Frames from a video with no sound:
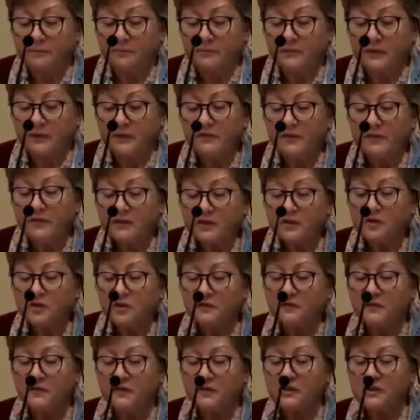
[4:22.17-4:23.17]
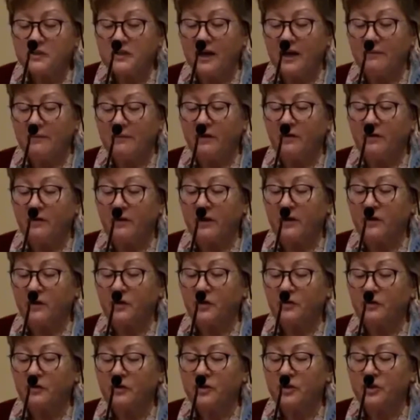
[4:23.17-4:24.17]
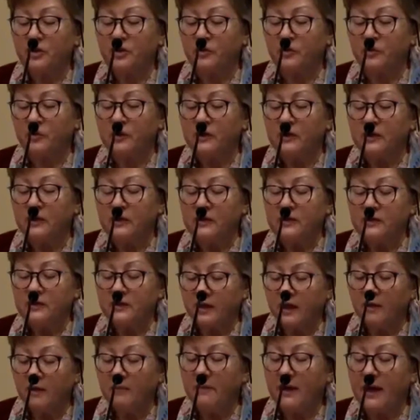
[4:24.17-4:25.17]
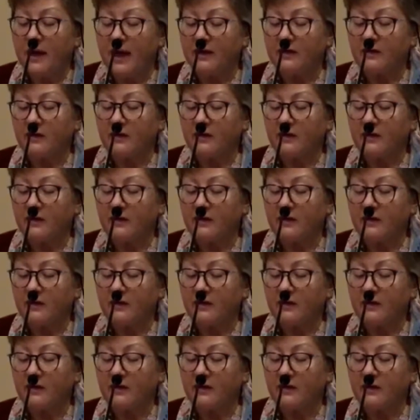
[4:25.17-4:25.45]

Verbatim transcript: If this is your first time here, I encourage you to come back,